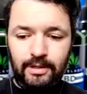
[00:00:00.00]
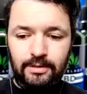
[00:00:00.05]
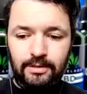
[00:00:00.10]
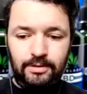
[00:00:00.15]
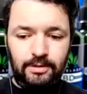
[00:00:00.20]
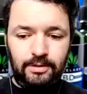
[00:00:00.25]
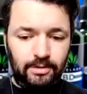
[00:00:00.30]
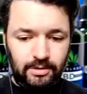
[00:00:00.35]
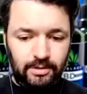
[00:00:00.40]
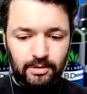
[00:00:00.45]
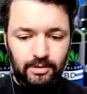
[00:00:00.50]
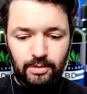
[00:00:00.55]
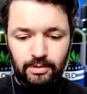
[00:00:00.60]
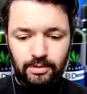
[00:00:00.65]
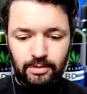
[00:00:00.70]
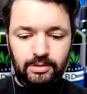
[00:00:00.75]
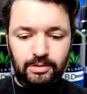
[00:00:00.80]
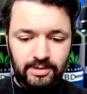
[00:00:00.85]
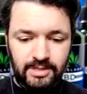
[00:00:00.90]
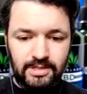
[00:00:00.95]

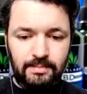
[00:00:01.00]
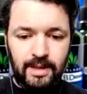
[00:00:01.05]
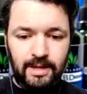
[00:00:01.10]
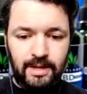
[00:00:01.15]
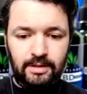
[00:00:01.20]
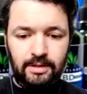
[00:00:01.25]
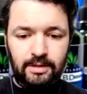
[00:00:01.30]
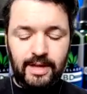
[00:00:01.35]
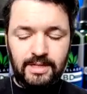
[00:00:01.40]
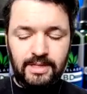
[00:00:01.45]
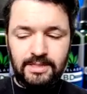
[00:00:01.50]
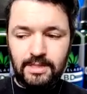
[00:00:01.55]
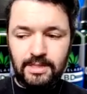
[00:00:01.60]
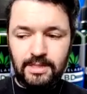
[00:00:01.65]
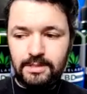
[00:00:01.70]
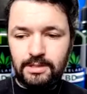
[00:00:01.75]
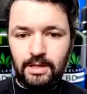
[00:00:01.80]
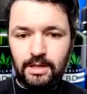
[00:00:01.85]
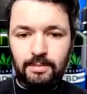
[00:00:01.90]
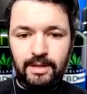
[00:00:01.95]
there is a medical
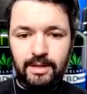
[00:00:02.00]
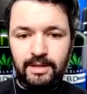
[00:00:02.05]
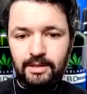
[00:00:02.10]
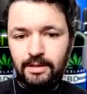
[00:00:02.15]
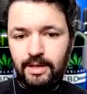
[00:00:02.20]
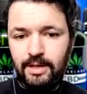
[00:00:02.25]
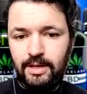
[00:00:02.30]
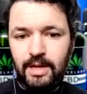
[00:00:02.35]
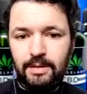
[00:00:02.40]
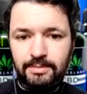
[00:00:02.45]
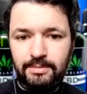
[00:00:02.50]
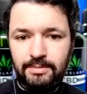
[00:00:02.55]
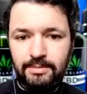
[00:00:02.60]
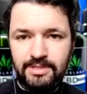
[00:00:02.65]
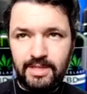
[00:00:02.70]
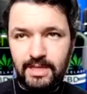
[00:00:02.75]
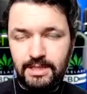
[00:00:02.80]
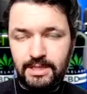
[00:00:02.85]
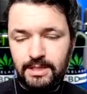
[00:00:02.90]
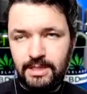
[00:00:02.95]
cannabis
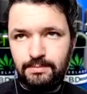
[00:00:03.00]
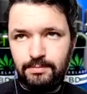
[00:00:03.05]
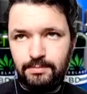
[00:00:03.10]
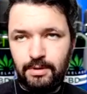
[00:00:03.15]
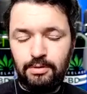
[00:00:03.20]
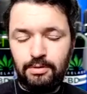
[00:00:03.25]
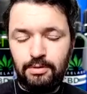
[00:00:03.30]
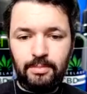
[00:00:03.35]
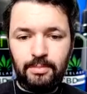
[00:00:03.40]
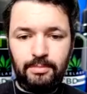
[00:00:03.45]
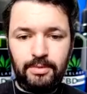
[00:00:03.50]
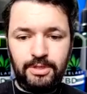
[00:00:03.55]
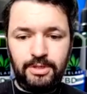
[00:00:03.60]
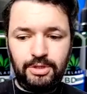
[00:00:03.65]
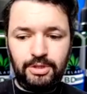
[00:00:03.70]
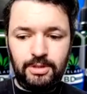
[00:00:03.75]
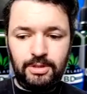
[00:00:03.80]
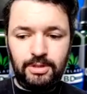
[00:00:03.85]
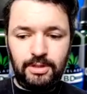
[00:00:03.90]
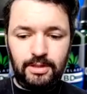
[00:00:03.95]
access program, which
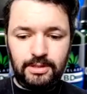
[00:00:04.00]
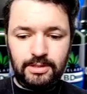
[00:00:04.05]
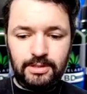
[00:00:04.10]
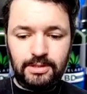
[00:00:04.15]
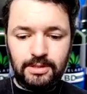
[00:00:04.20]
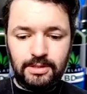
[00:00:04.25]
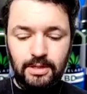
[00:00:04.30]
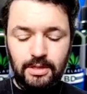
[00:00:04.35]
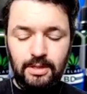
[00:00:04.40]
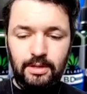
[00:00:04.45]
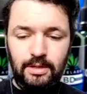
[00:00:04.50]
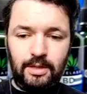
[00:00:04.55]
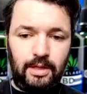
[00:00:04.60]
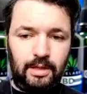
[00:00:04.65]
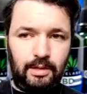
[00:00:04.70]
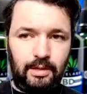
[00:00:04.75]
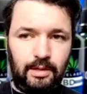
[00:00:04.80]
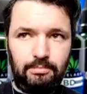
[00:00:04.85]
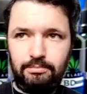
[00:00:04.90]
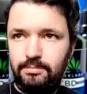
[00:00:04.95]
is
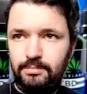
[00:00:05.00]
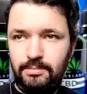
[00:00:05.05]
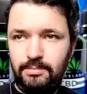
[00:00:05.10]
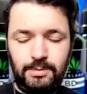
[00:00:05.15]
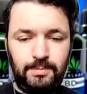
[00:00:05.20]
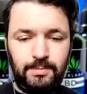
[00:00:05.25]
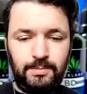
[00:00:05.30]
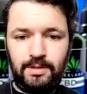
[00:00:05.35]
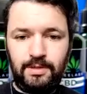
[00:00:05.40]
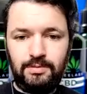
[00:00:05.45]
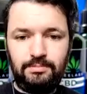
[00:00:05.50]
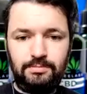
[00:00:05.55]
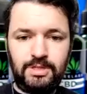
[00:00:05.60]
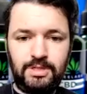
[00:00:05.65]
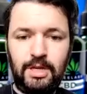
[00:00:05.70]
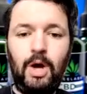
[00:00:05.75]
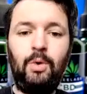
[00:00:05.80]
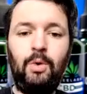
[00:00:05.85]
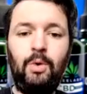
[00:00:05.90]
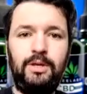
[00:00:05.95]
it's been
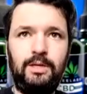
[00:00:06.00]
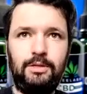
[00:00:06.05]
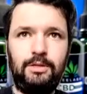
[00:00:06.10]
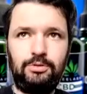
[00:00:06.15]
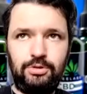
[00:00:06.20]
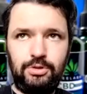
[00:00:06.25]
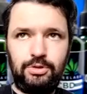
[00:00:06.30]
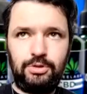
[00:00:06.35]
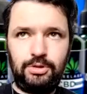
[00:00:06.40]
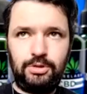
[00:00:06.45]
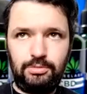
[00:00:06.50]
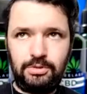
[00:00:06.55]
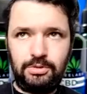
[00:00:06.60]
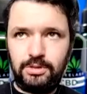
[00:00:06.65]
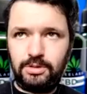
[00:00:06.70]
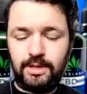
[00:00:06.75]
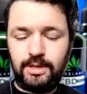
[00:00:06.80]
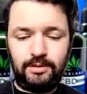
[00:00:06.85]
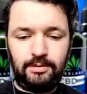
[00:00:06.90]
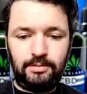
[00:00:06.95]
slowly introduced
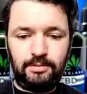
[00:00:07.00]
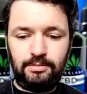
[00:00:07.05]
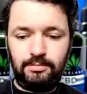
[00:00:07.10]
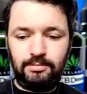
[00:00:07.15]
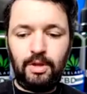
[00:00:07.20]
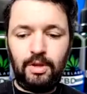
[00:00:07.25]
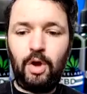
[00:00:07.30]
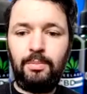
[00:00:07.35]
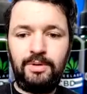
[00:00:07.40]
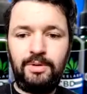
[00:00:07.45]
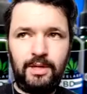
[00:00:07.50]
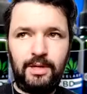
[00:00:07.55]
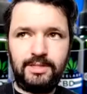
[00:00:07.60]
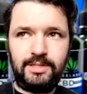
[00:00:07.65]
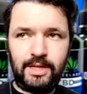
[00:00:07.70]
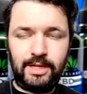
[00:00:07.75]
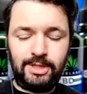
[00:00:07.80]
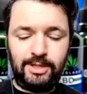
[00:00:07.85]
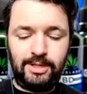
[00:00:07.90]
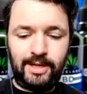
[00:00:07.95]
and nobody has
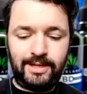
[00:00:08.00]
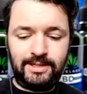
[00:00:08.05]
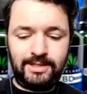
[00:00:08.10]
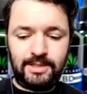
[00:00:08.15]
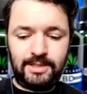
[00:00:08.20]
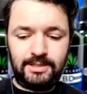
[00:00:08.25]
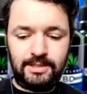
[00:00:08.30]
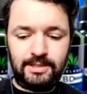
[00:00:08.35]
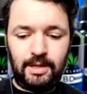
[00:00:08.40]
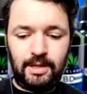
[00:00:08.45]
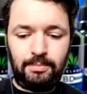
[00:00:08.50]
actually accessed it yet.